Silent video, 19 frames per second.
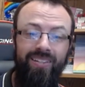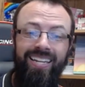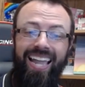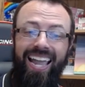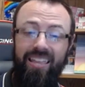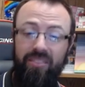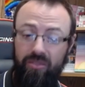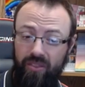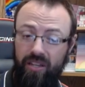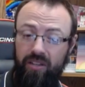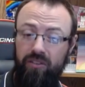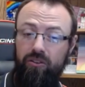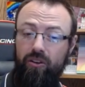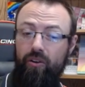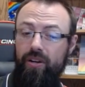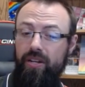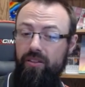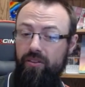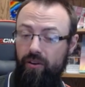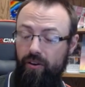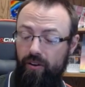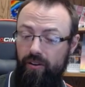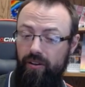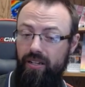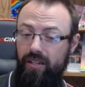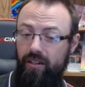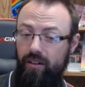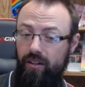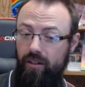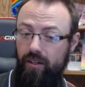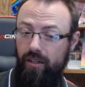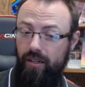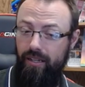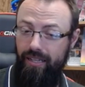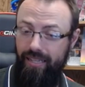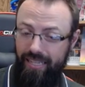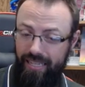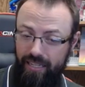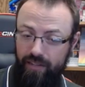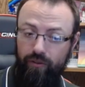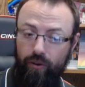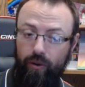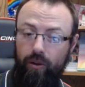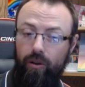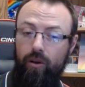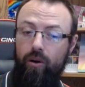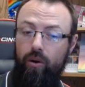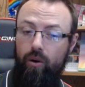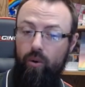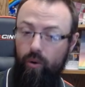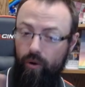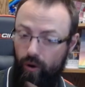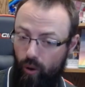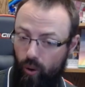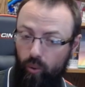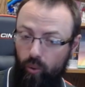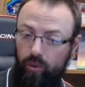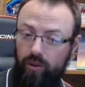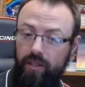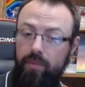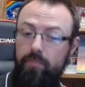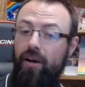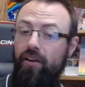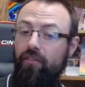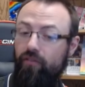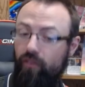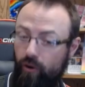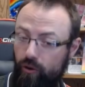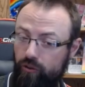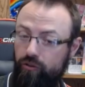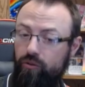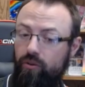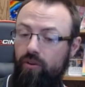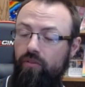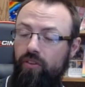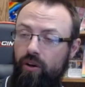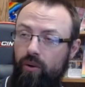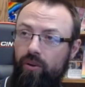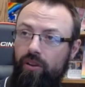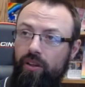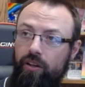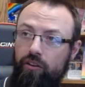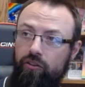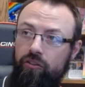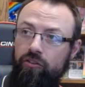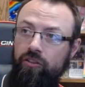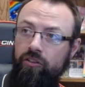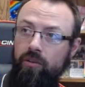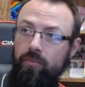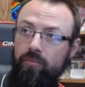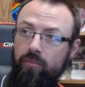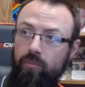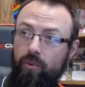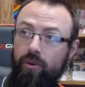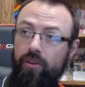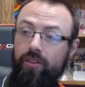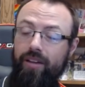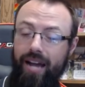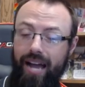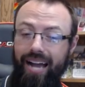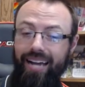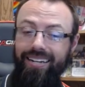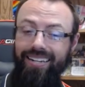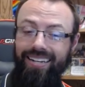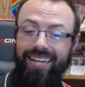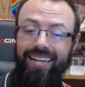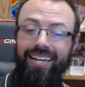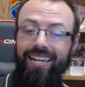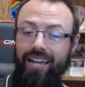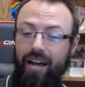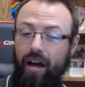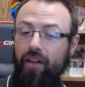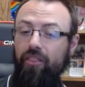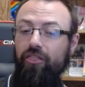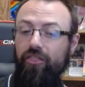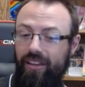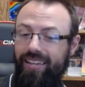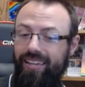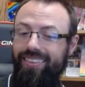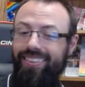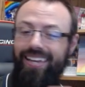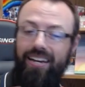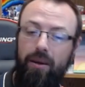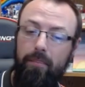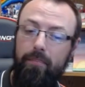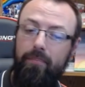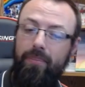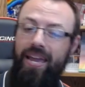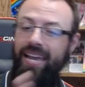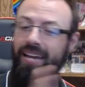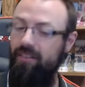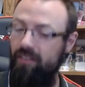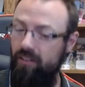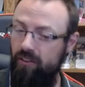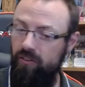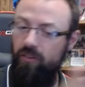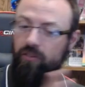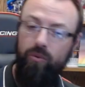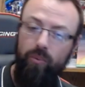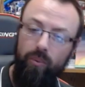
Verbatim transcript: And things are either evil or holy by virtue of their relationship with God. A thing that abandons its